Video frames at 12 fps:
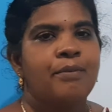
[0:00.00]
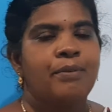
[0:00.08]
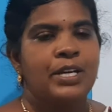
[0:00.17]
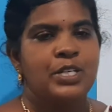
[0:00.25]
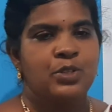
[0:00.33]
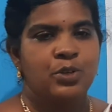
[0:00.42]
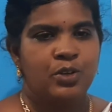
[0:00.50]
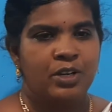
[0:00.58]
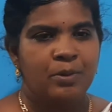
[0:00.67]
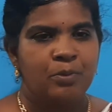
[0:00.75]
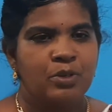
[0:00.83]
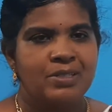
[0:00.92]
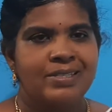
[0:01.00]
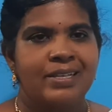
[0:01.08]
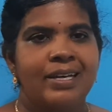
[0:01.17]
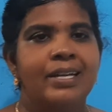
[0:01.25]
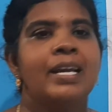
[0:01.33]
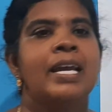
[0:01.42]
Phytohormones
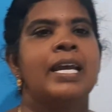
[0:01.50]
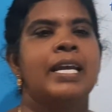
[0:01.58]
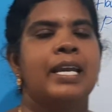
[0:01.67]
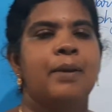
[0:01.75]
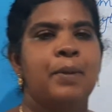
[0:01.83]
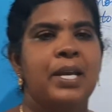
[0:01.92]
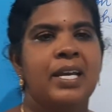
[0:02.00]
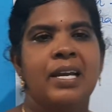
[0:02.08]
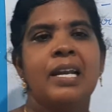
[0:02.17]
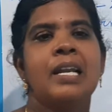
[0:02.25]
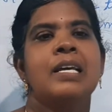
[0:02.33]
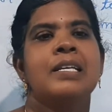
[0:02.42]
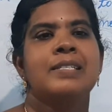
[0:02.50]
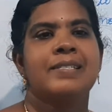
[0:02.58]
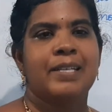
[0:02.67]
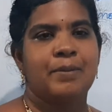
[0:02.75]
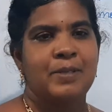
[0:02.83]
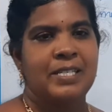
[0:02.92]
are chemical
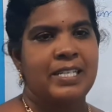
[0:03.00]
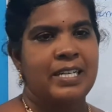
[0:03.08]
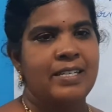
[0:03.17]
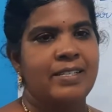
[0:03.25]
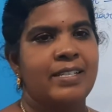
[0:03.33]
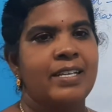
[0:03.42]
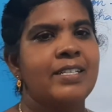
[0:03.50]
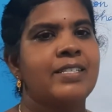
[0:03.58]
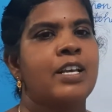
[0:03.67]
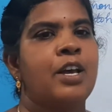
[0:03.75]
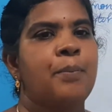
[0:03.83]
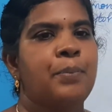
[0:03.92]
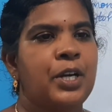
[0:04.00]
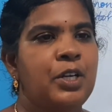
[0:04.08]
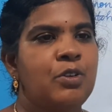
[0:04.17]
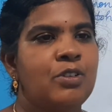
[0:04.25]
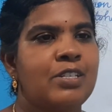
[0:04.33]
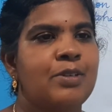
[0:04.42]
substances
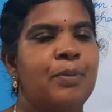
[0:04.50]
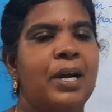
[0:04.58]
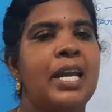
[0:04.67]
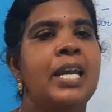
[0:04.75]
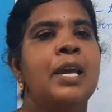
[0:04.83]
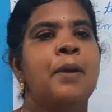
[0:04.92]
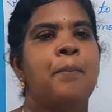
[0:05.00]
produced by